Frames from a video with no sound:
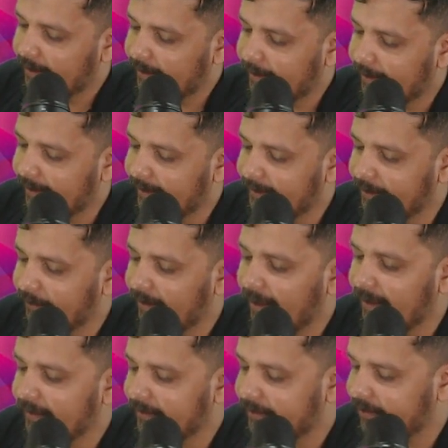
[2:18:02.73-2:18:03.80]

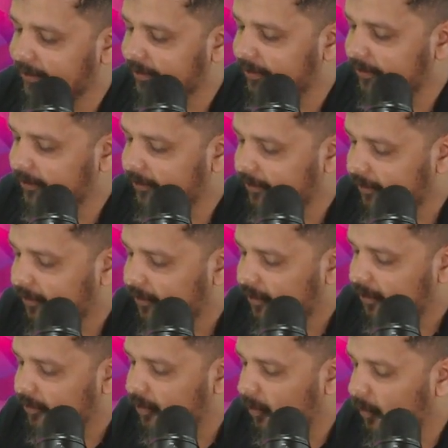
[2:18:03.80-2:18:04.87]
anywhere here.
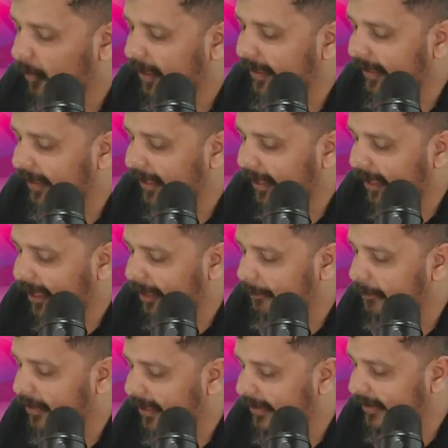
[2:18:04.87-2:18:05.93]
Now why I
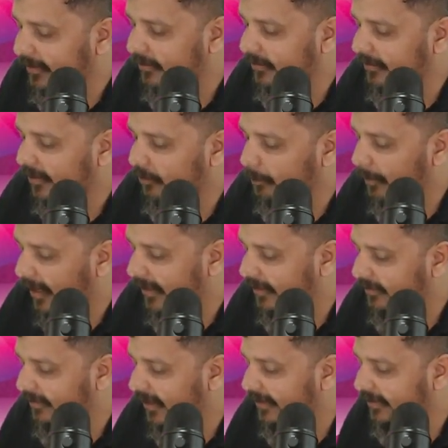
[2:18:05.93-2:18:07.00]
am writing this as
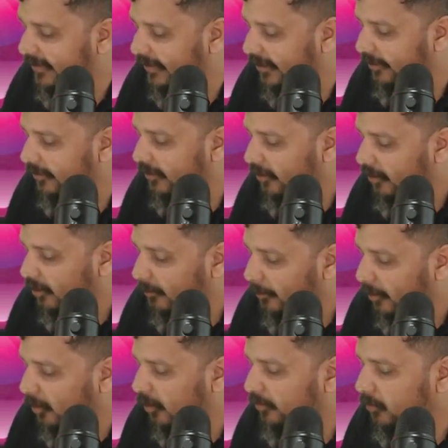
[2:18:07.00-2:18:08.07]
balance category?
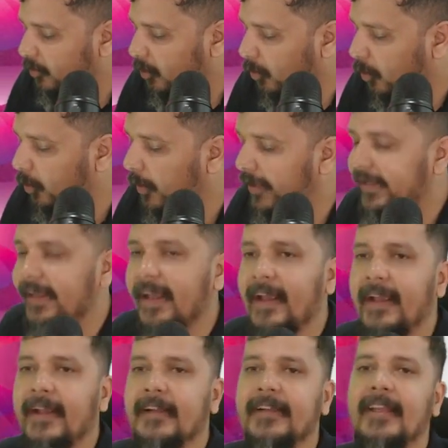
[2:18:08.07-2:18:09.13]
Because
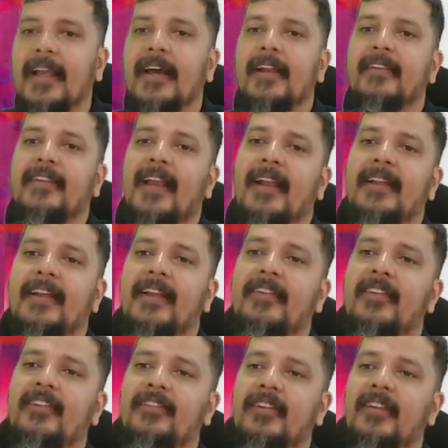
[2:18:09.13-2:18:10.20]
OIDRS
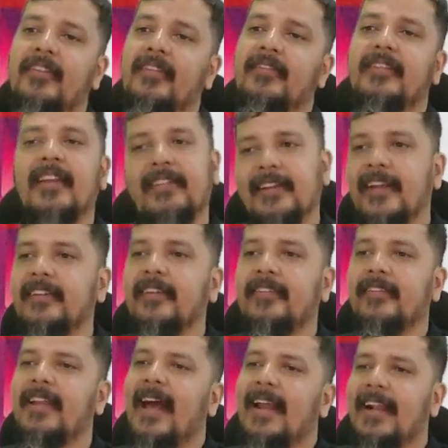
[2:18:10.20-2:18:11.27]
categorization is just like
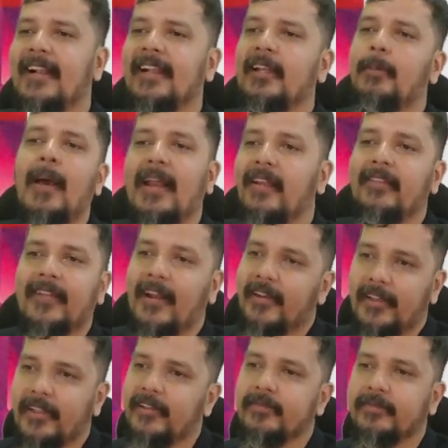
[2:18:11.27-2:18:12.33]
this. Directly balance
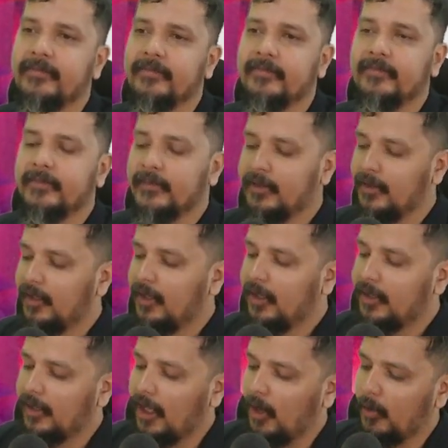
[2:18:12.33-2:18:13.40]
category.
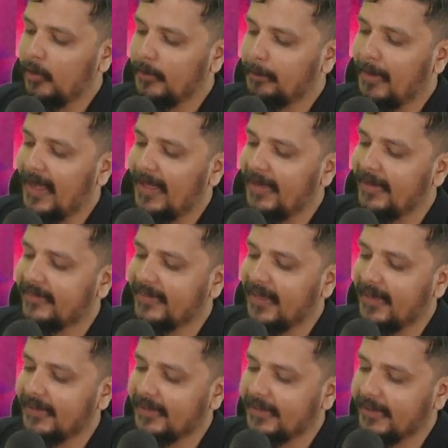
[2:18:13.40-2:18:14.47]
Now in balance
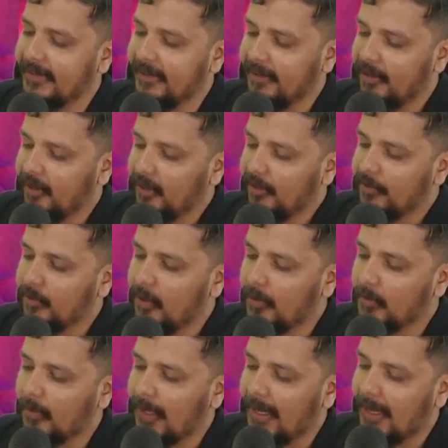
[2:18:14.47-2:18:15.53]
category, you have
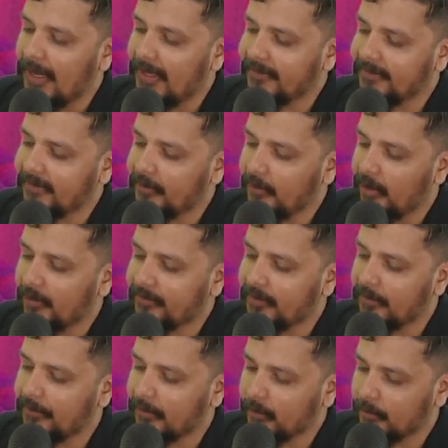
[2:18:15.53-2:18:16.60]
to ask
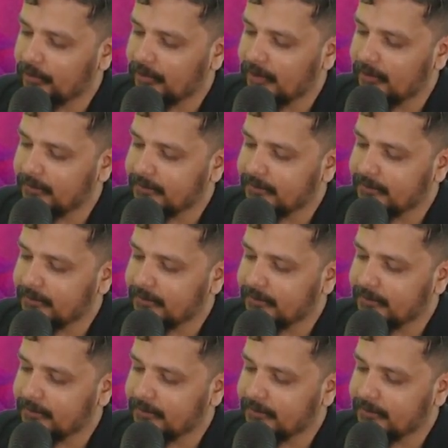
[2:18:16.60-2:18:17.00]
yourself a question